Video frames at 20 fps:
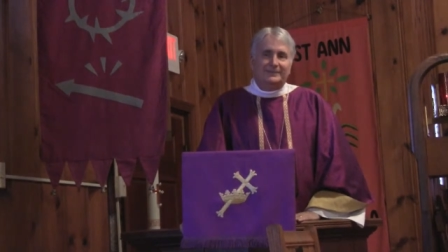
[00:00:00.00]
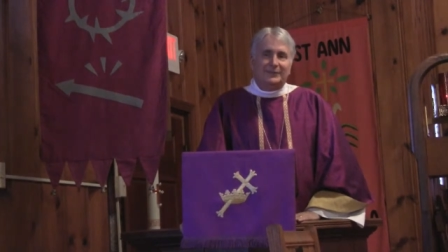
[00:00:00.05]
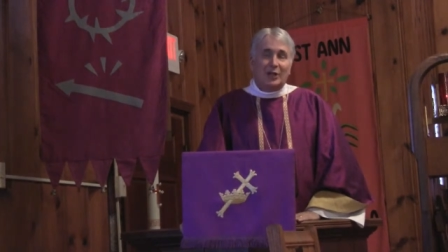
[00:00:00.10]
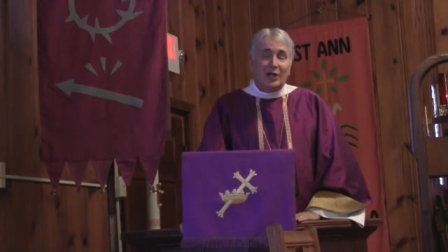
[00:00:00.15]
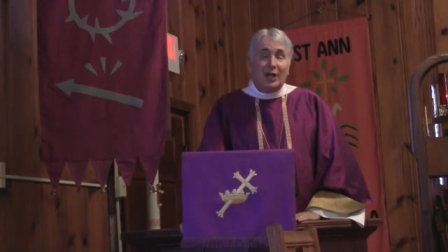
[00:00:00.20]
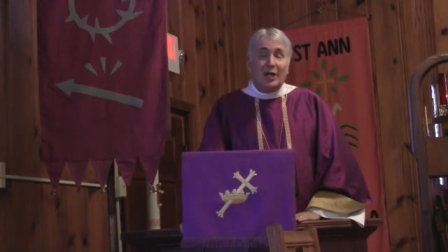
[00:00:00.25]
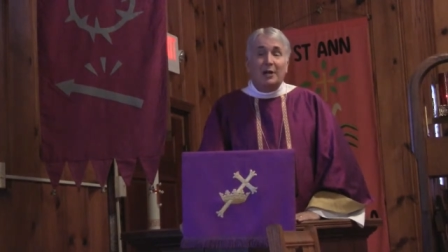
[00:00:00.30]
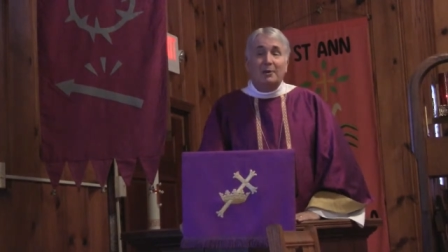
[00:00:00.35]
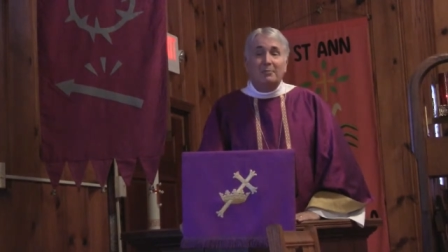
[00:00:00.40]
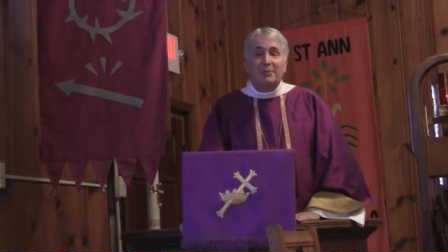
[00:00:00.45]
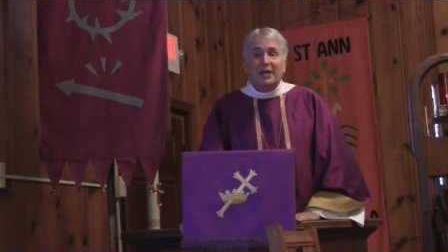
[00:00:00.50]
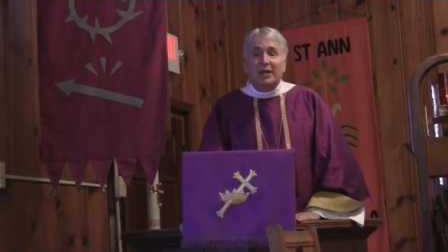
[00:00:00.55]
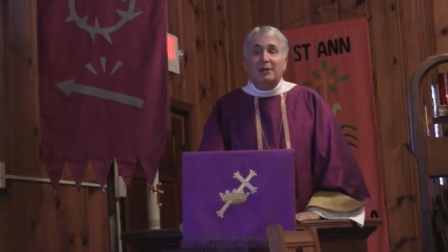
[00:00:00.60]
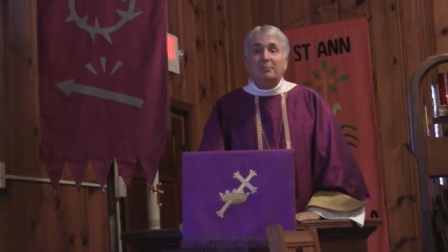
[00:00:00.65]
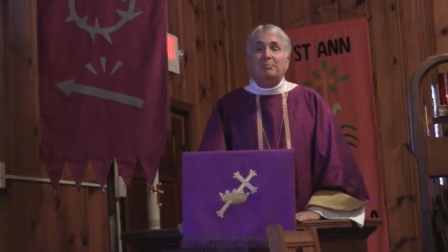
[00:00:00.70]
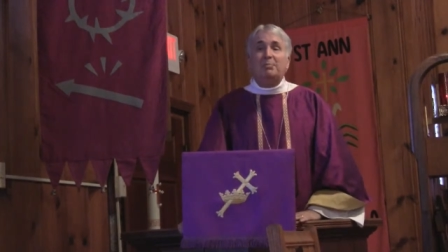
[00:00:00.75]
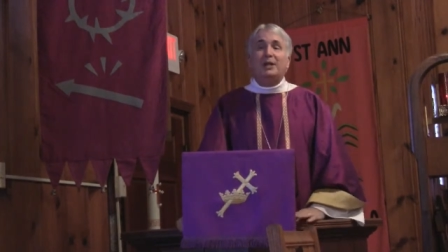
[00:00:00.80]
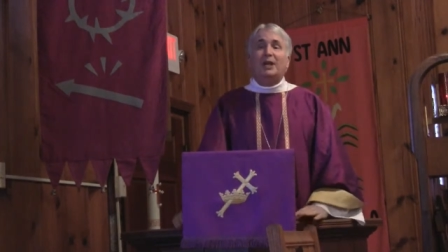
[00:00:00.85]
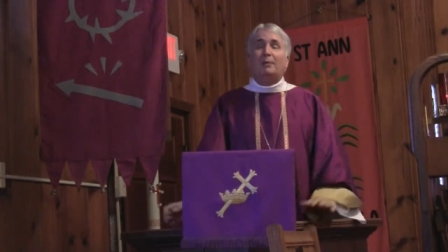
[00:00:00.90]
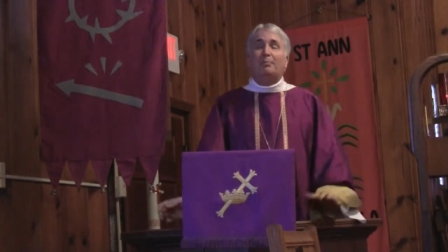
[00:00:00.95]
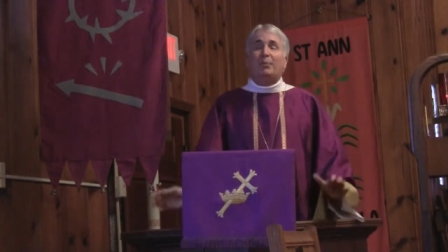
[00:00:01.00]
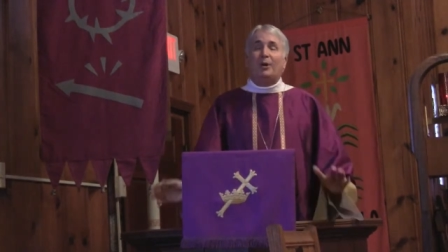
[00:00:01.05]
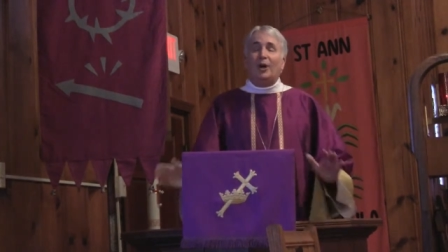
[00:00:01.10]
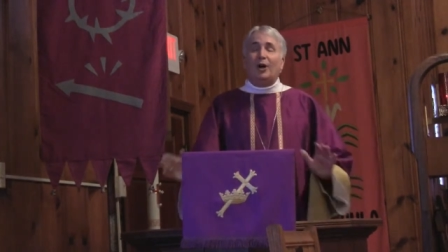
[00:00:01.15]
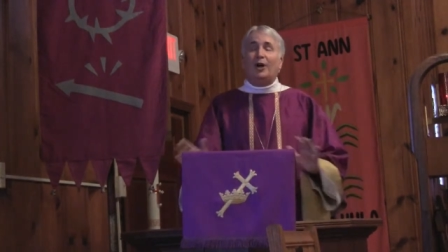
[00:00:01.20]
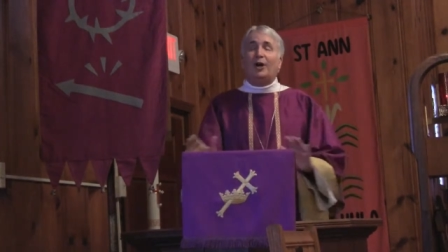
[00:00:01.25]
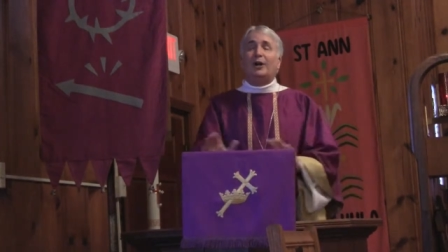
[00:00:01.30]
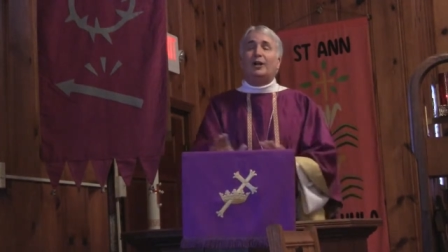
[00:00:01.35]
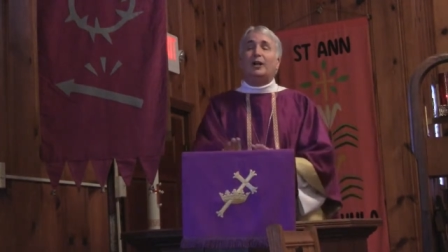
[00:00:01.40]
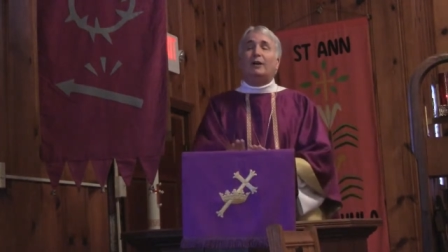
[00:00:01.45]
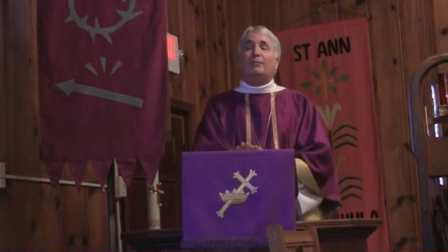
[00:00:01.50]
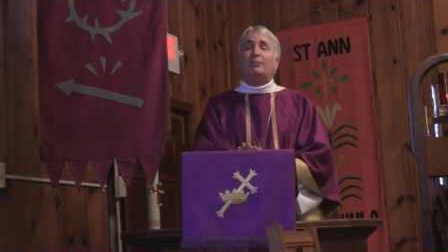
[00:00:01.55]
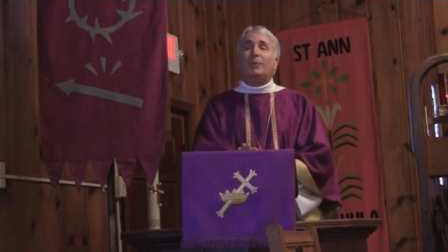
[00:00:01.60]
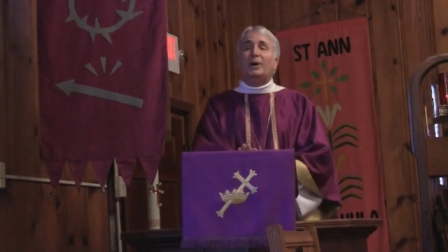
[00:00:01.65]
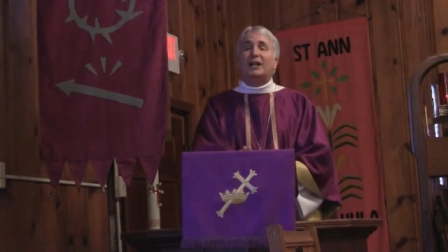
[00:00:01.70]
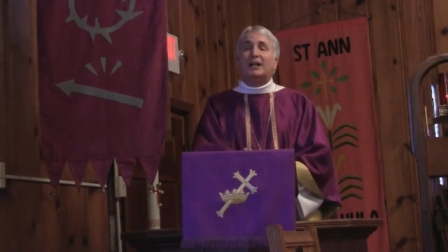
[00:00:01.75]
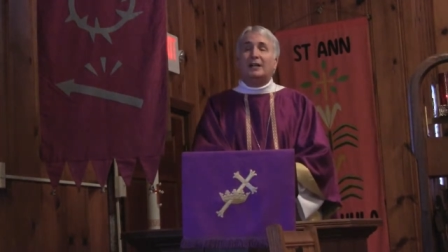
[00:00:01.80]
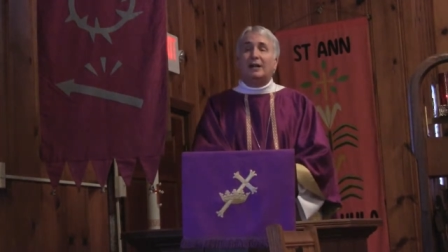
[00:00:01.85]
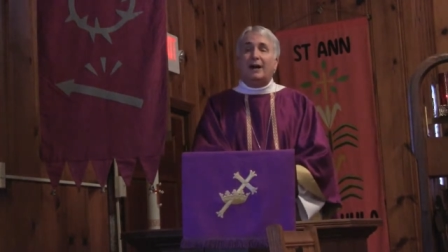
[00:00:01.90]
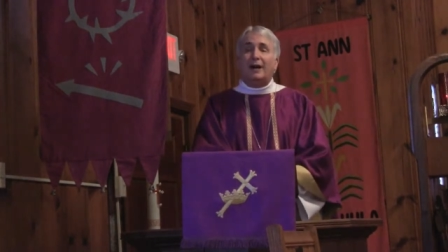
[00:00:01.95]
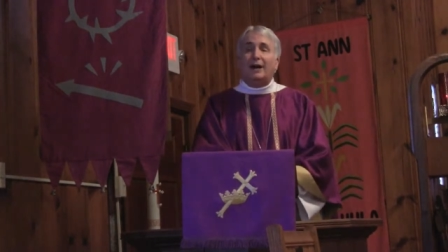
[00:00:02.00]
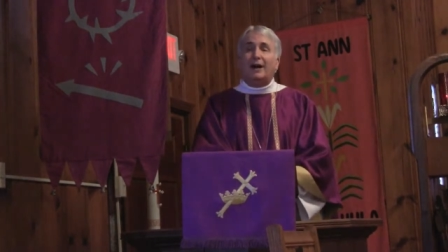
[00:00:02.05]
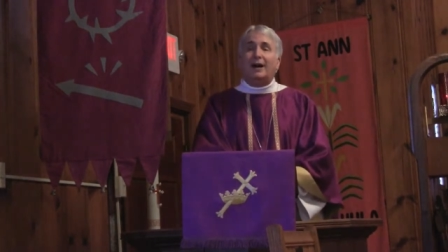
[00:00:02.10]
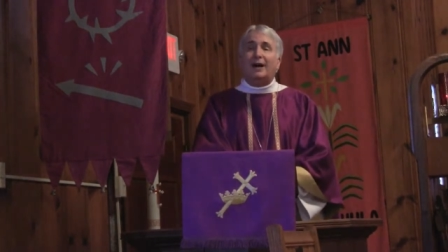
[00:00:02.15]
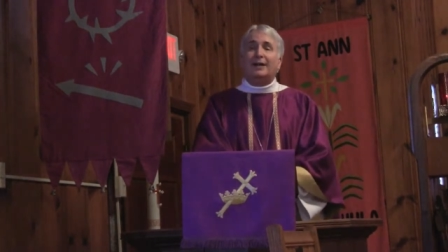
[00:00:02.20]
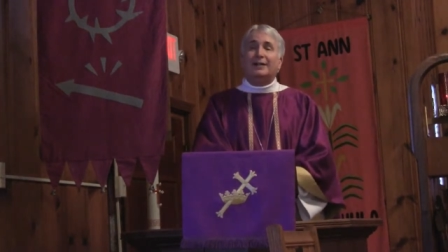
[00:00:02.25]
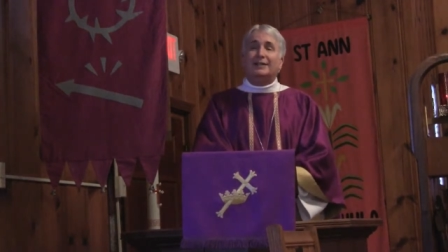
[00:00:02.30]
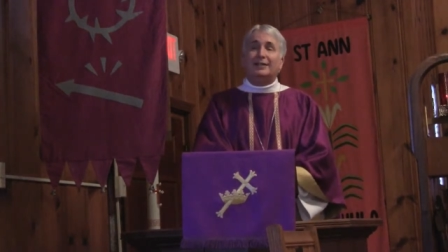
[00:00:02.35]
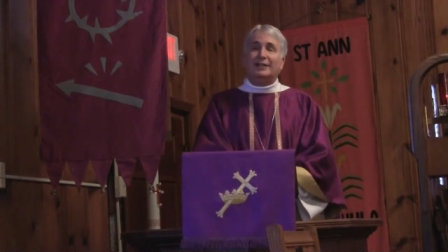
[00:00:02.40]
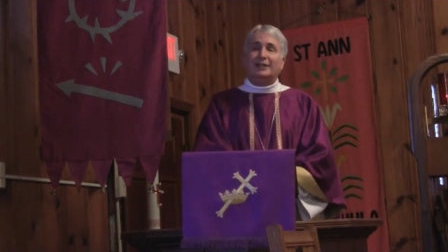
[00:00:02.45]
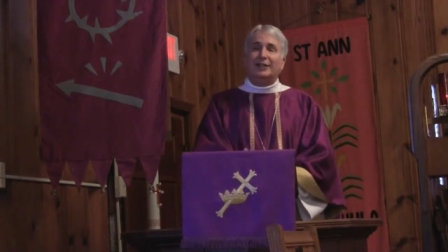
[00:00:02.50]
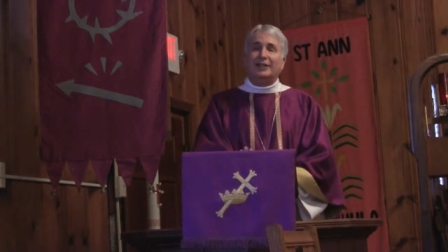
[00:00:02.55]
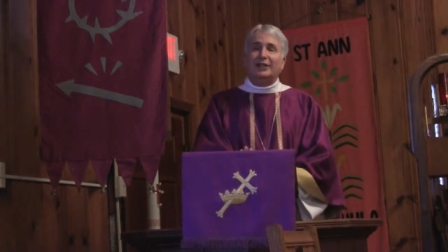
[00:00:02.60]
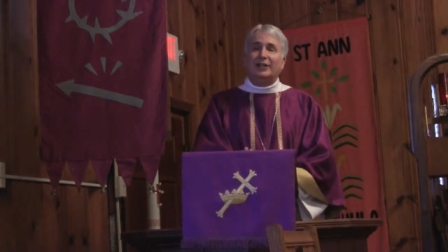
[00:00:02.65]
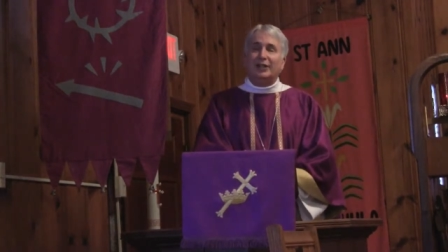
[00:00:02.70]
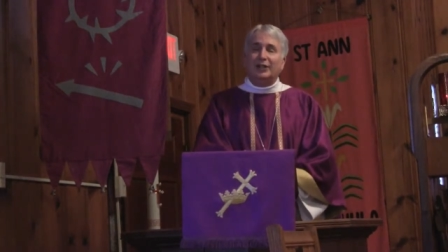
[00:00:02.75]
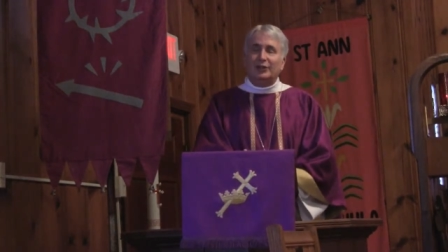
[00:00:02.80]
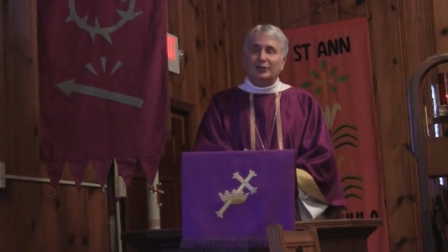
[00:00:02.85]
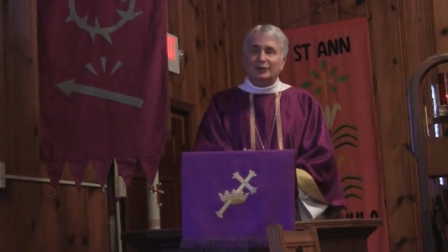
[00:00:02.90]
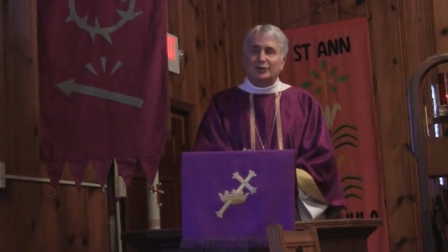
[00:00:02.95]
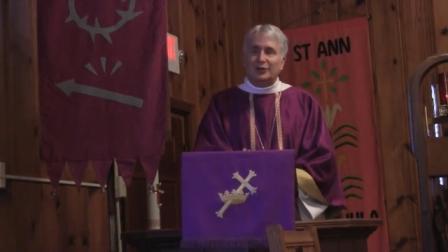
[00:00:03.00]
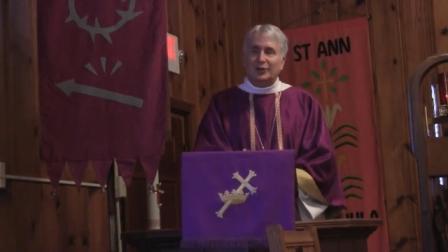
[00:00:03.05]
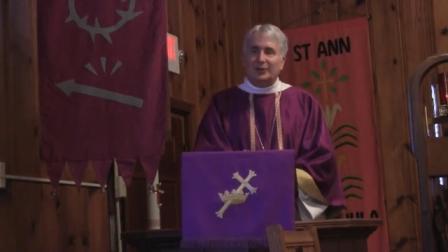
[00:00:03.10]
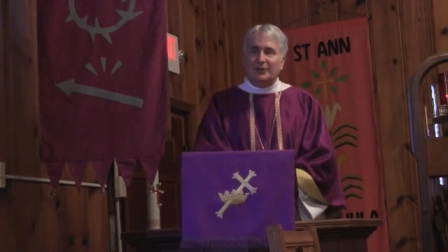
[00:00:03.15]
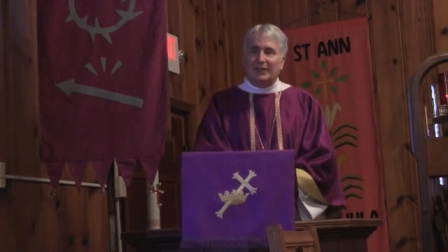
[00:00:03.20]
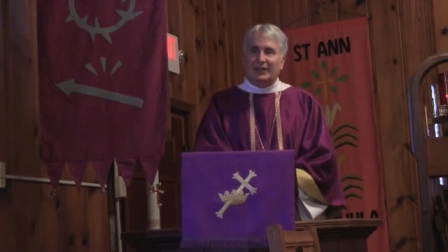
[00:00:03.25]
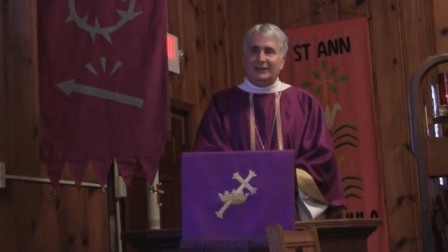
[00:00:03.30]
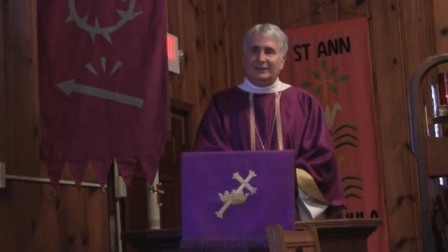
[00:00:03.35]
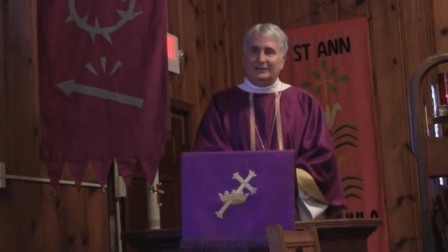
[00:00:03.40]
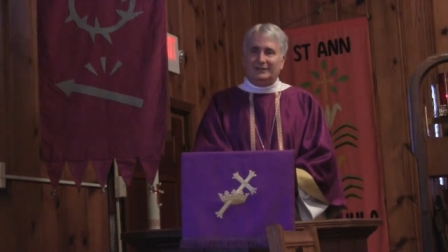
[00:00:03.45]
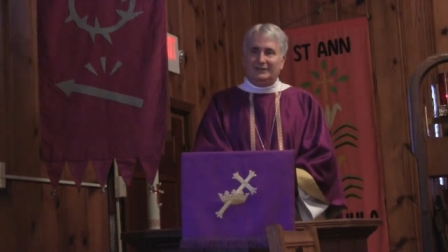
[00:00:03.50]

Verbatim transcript: Come and be a part of what God is doing.